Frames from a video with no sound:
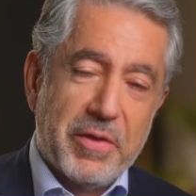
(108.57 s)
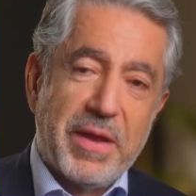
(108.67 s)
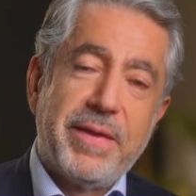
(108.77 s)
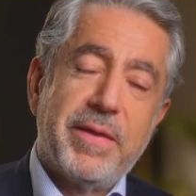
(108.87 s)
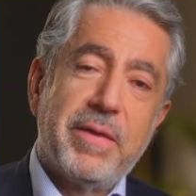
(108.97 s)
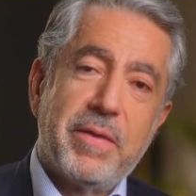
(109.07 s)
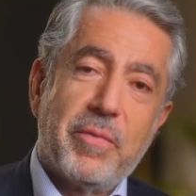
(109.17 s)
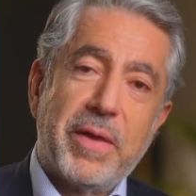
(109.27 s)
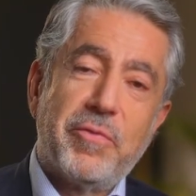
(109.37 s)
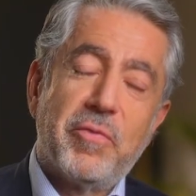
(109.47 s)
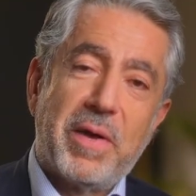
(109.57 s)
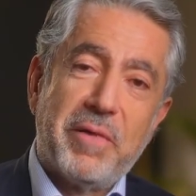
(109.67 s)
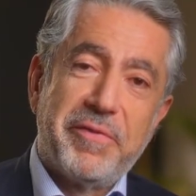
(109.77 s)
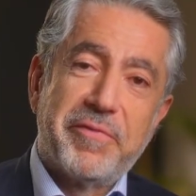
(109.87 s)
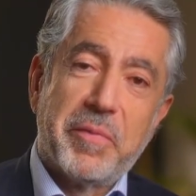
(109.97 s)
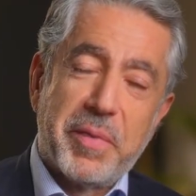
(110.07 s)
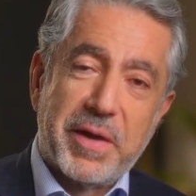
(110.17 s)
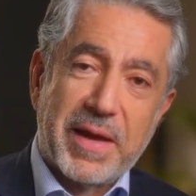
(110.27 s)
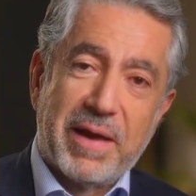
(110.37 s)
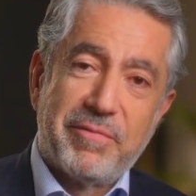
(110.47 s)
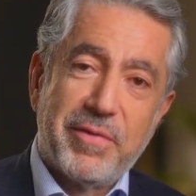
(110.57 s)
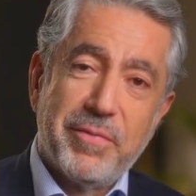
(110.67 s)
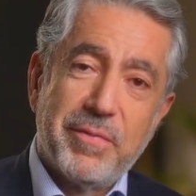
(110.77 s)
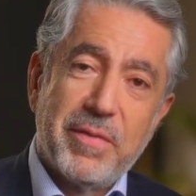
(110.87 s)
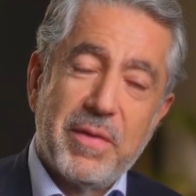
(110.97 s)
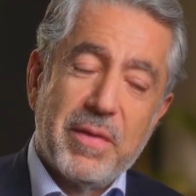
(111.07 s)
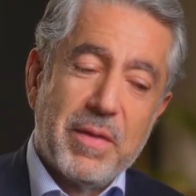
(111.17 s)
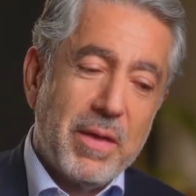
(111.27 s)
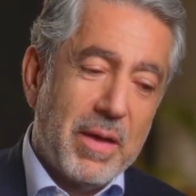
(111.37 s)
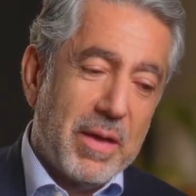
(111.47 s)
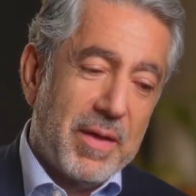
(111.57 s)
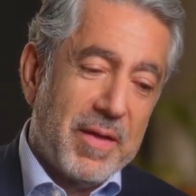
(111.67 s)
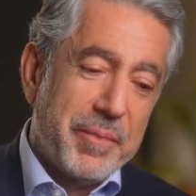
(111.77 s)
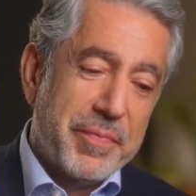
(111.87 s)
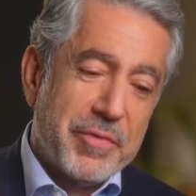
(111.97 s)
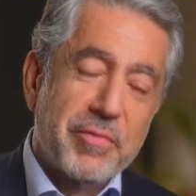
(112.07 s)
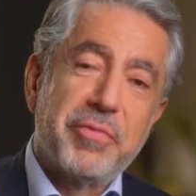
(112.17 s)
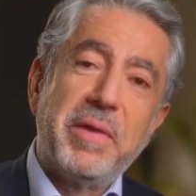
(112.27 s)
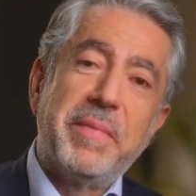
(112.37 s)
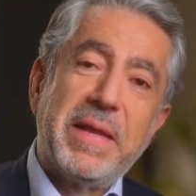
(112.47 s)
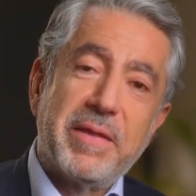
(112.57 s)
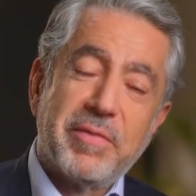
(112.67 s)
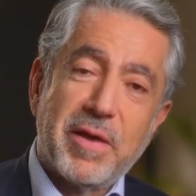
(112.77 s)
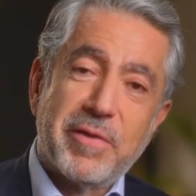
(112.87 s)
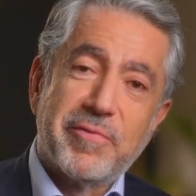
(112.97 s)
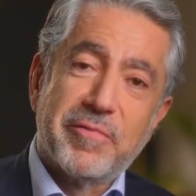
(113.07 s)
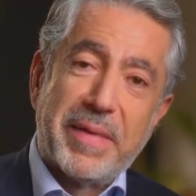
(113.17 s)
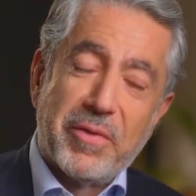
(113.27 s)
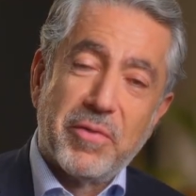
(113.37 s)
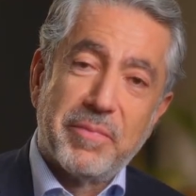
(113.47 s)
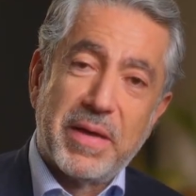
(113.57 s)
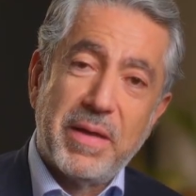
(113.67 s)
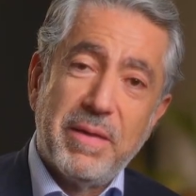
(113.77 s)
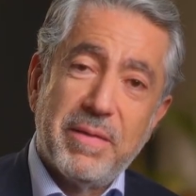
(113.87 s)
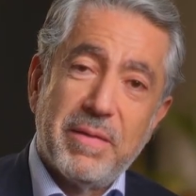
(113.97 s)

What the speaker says: rented a one-room office on Park Avenue, took $3 million of my own money,